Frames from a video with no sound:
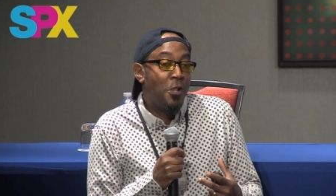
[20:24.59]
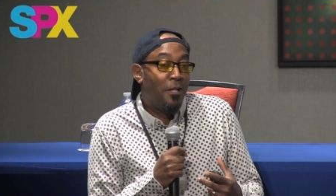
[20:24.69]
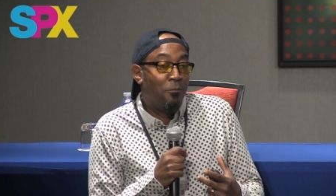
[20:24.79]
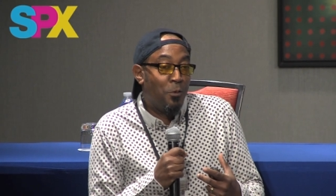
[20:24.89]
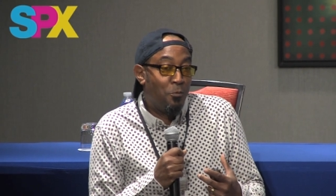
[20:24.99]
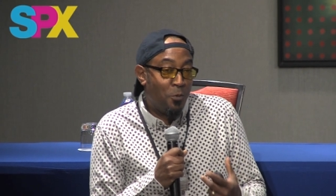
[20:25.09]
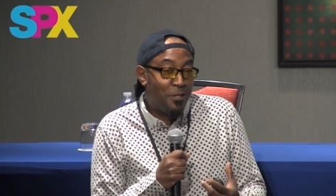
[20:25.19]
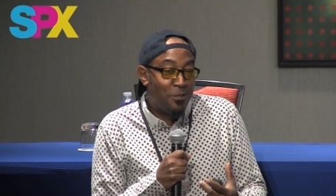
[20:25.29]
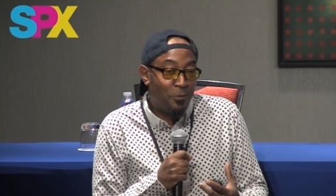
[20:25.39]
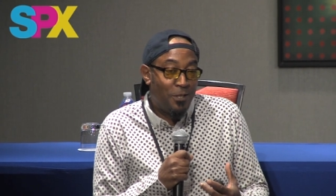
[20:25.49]
like, we
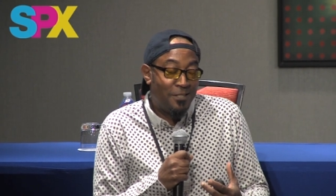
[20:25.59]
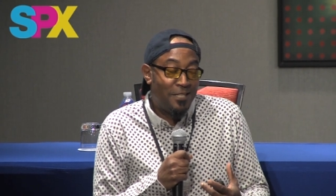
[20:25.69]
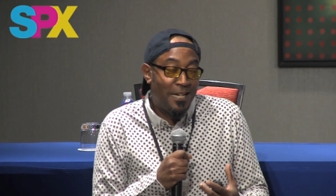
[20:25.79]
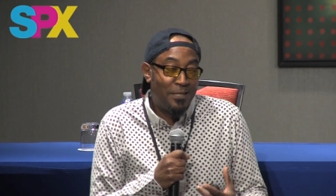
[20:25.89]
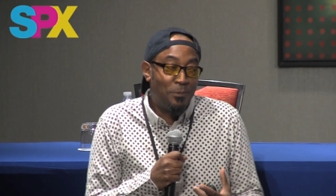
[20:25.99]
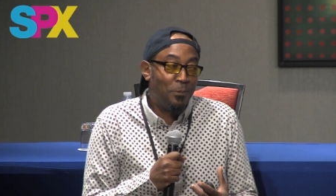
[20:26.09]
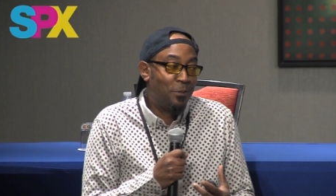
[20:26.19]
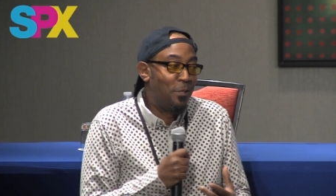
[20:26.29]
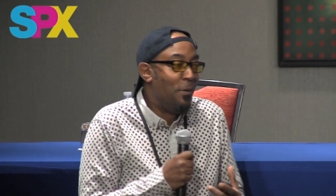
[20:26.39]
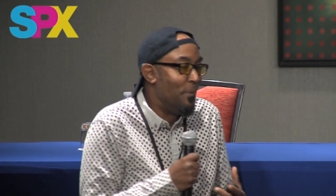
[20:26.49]
wish we could change
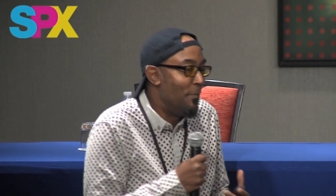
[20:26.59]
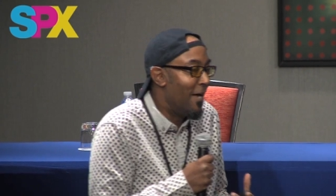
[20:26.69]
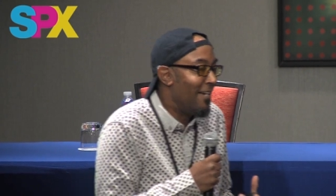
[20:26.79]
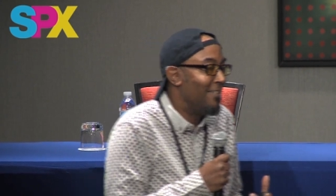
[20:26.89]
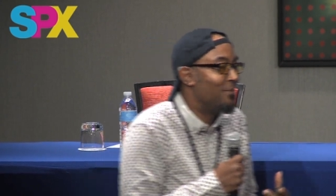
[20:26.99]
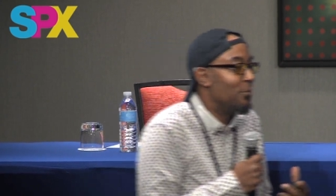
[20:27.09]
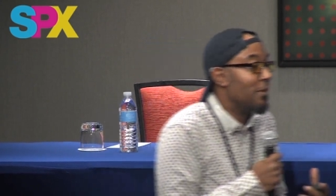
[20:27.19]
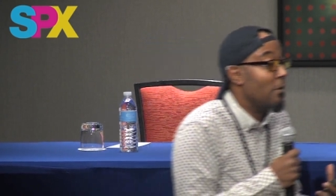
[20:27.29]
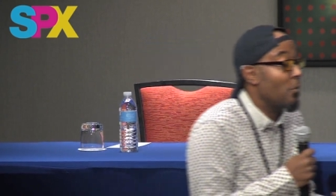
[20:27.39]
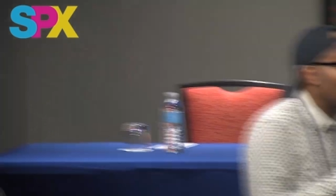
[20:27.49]
people's minds with
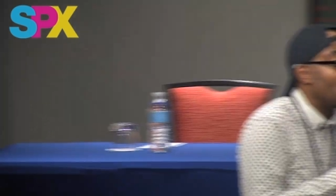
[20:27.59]
our